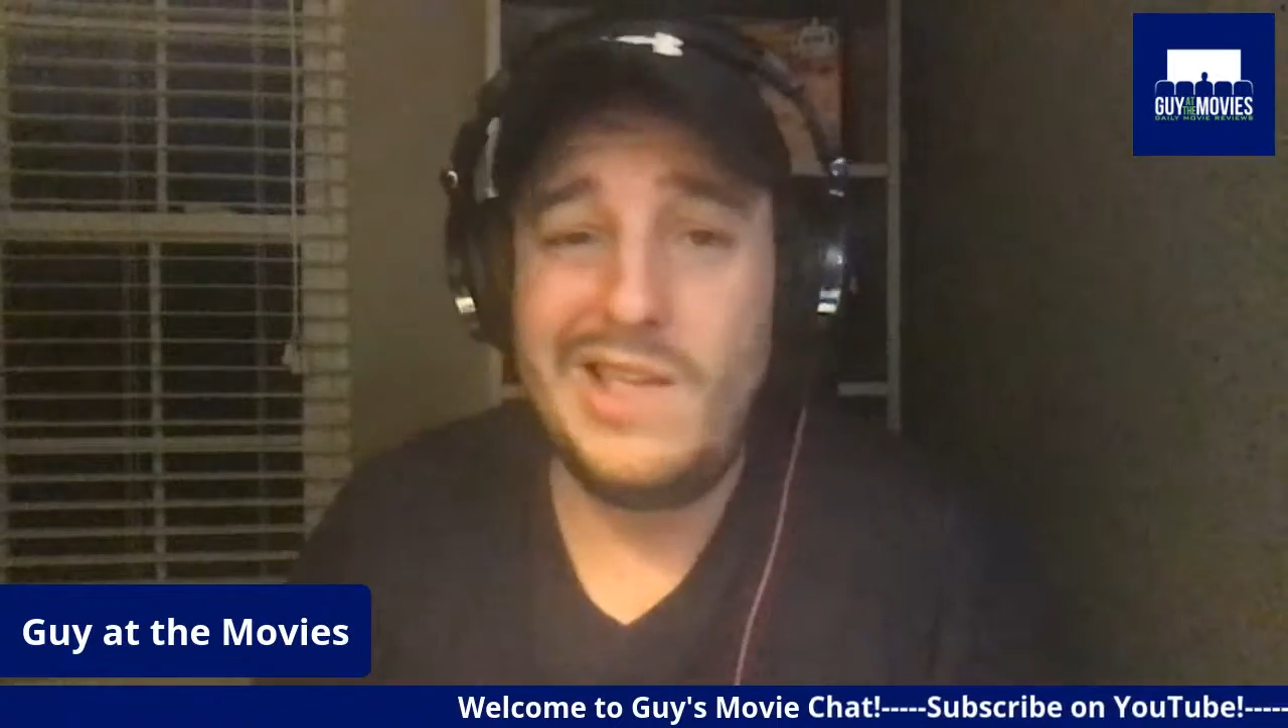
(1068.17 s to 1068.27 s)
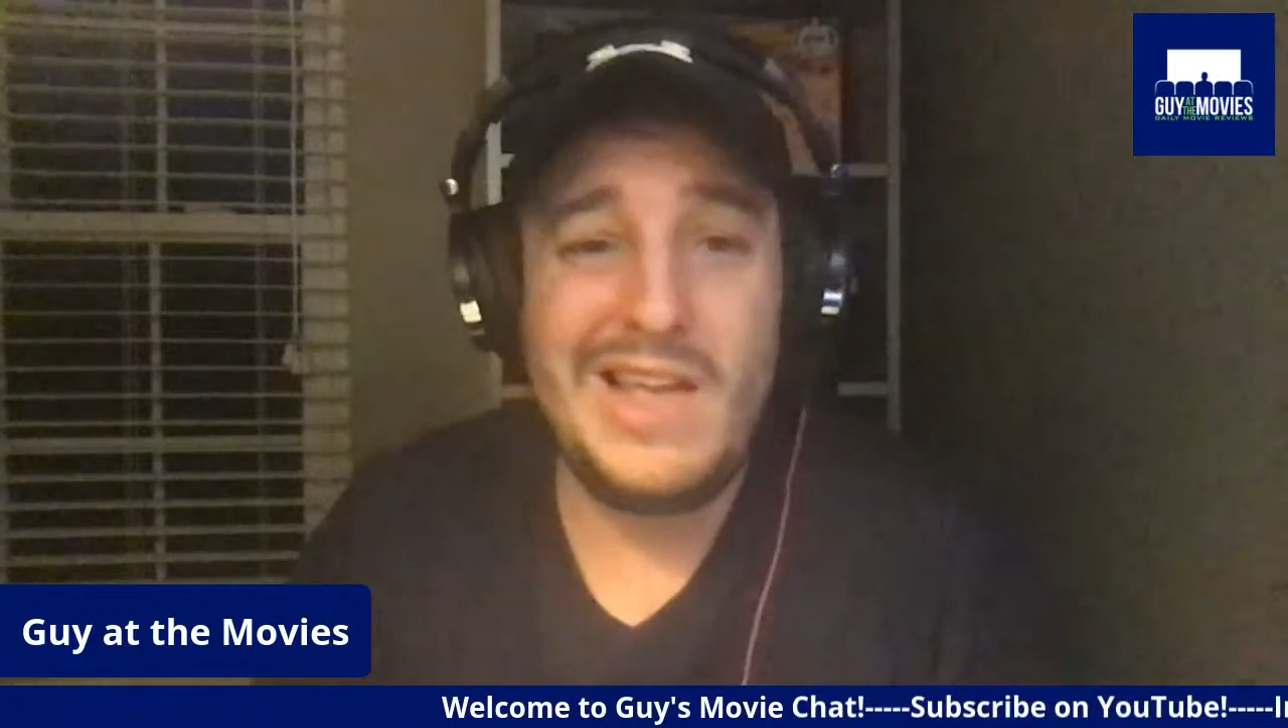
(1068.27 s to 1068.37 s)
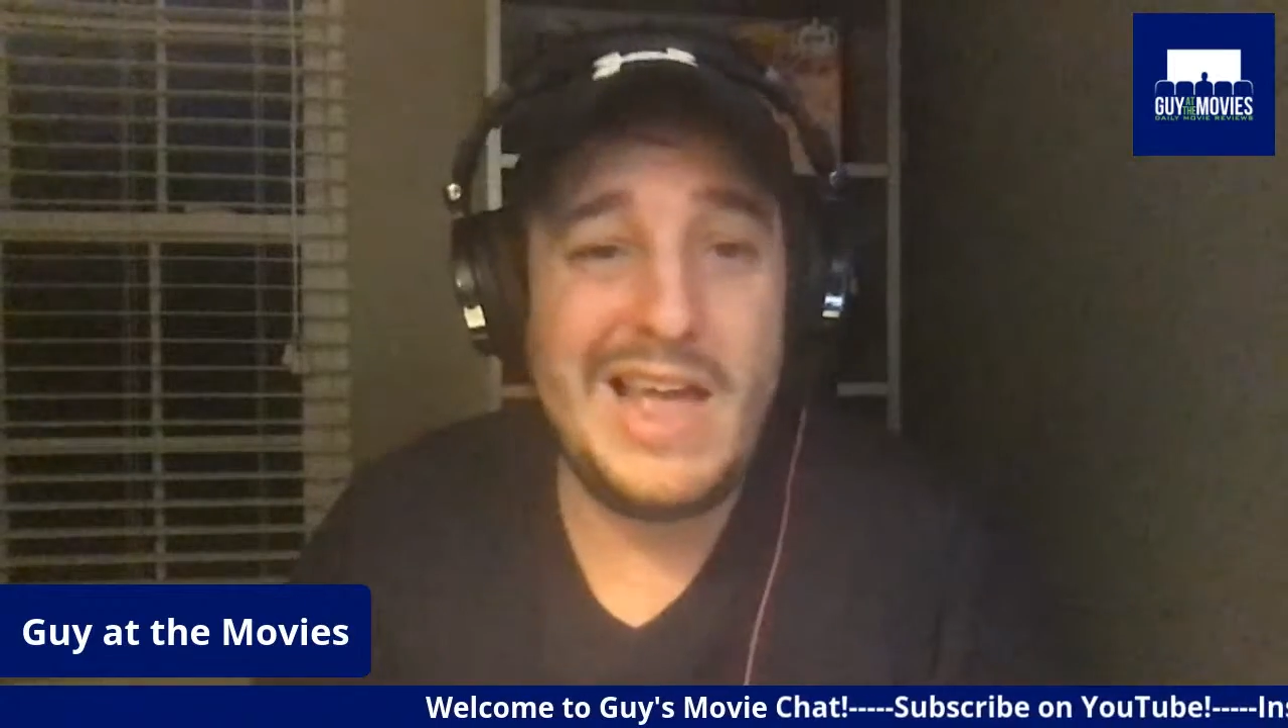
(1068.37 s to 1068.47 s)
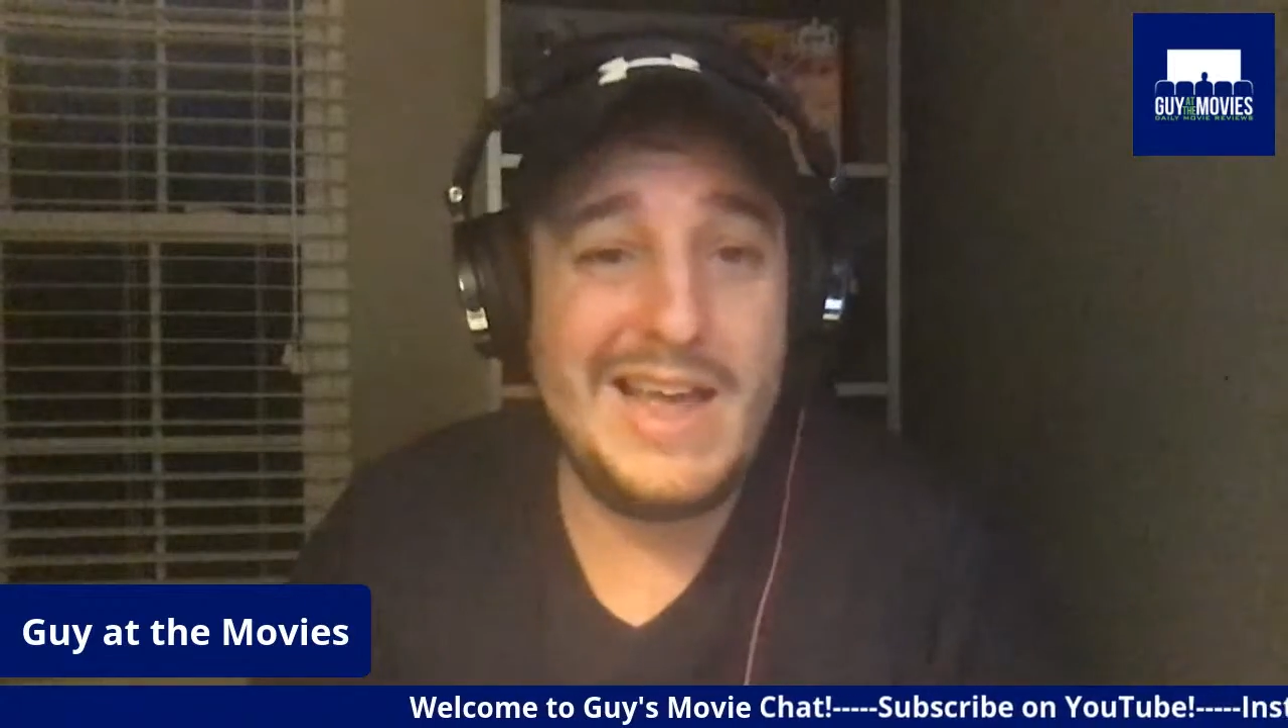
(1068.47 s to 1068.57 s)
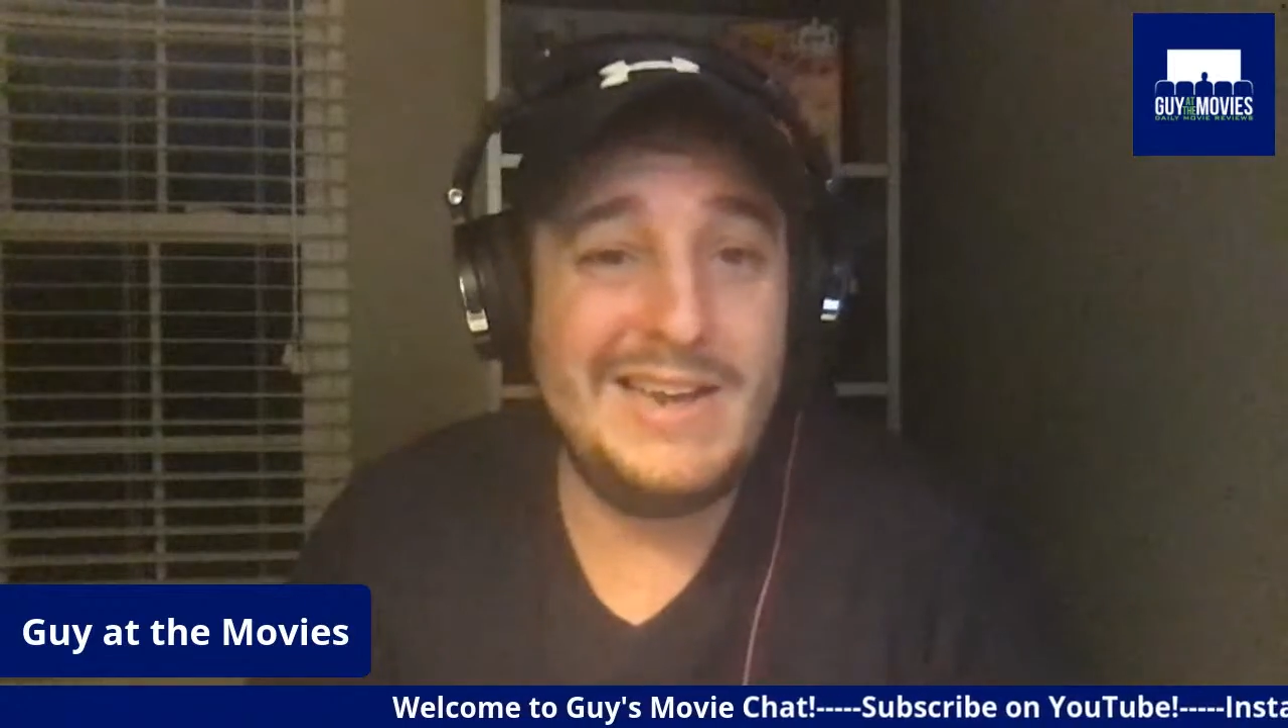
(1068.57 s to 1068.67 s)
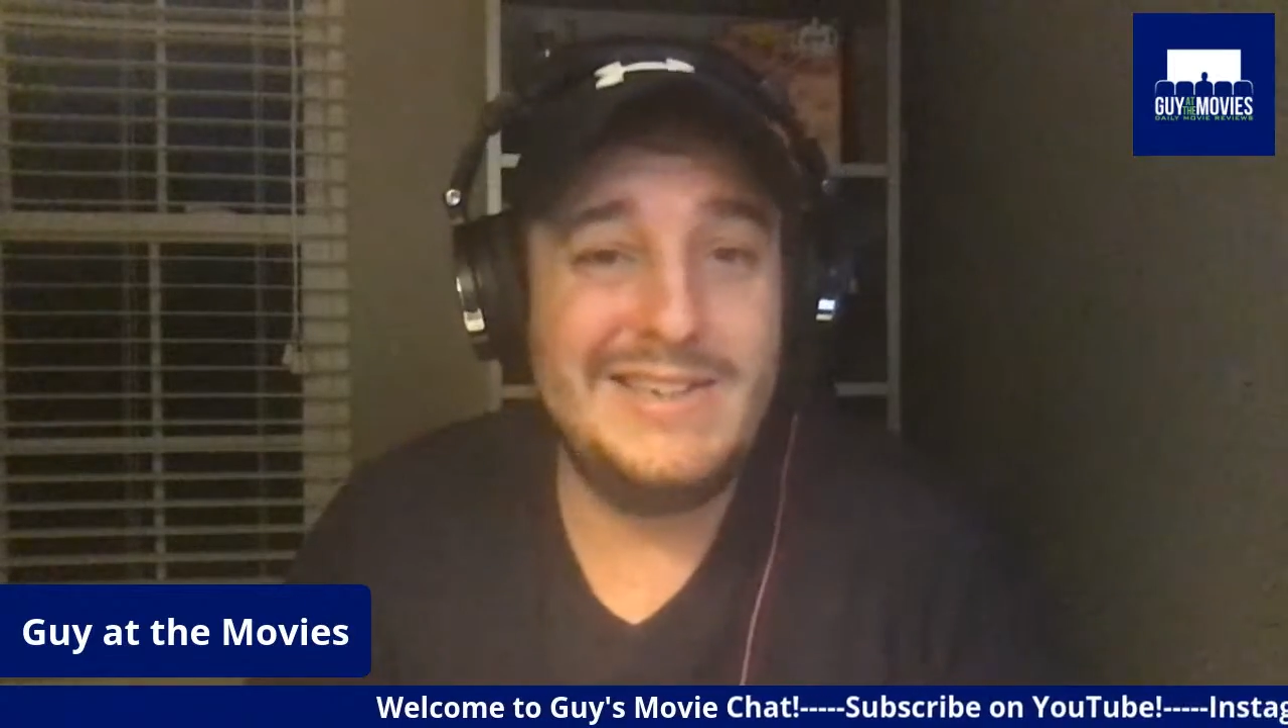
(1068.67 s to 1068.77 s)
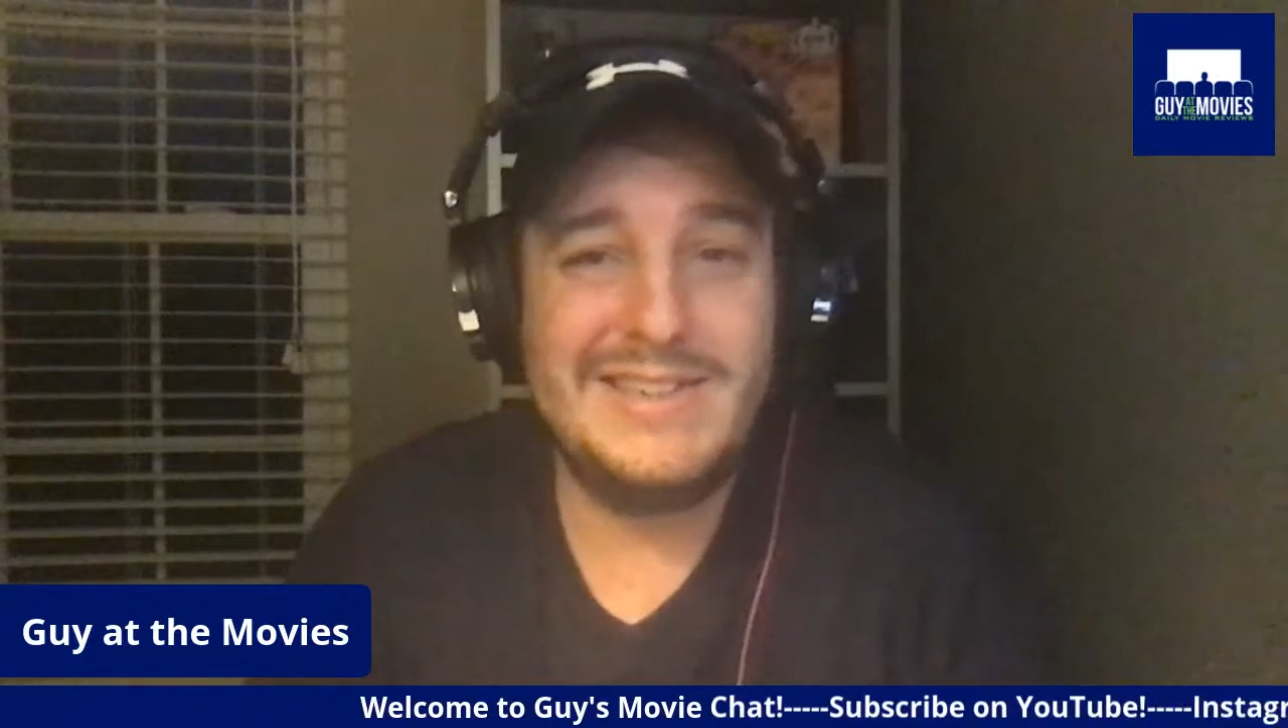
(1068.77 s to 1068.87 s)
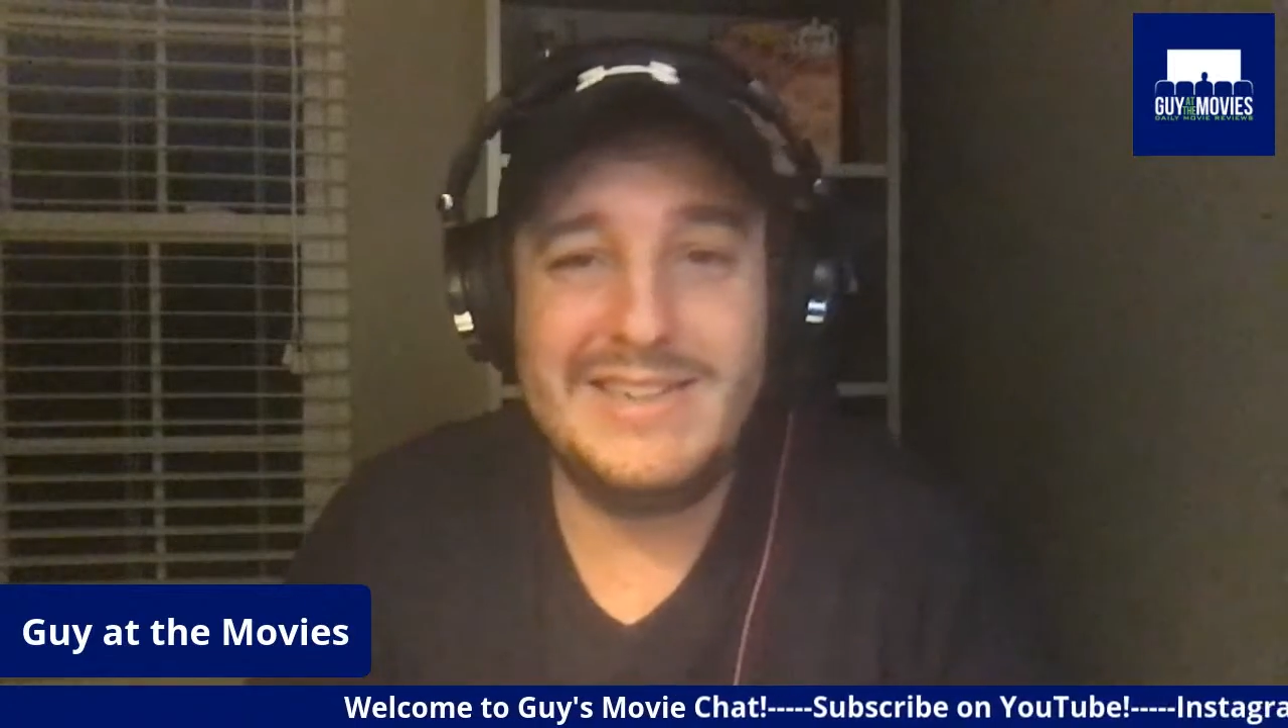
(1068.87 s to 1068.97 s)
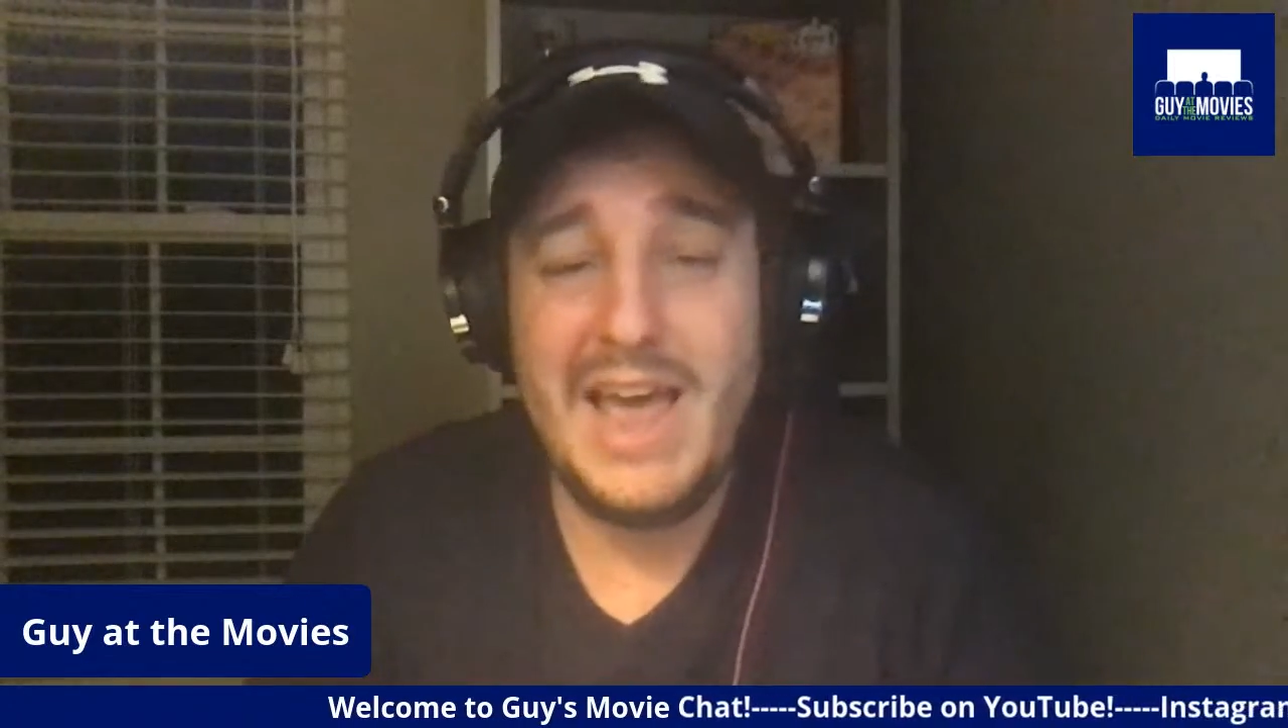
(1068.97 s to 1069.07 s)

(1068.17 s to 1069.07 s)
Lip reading: And